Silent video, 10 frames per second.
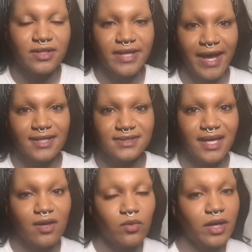next
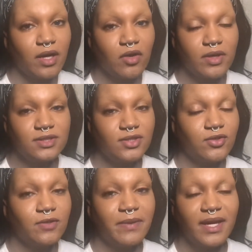we are going to
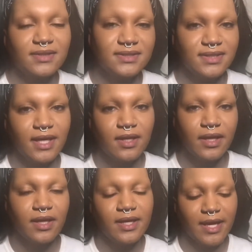be
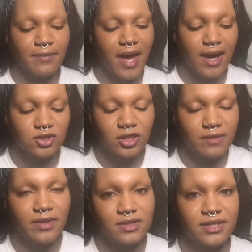concealing, and I'm actually going
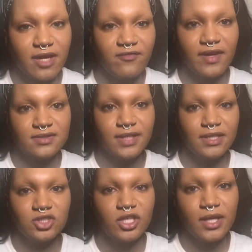to be using a
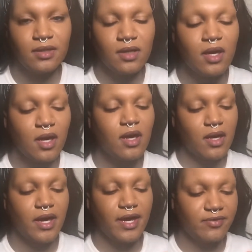foundation,
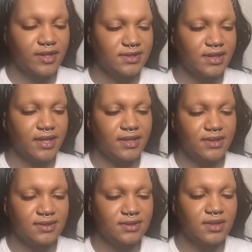and this
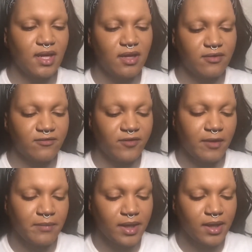is the Fit
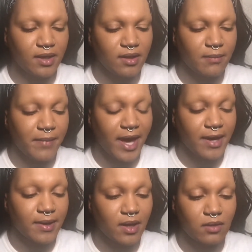Me
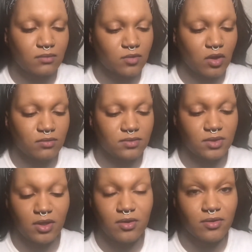Matte, well
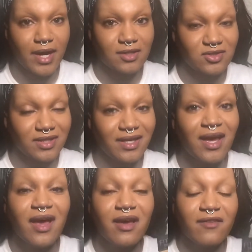no actually,
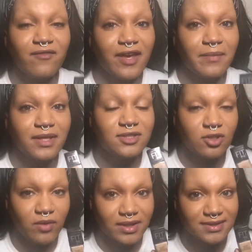Fit Me
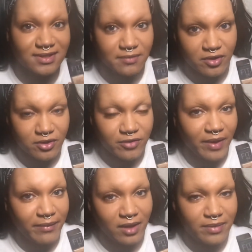Dewy and Smooth by
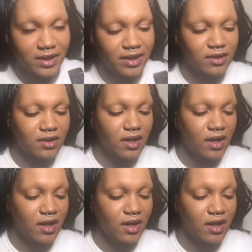Maybelline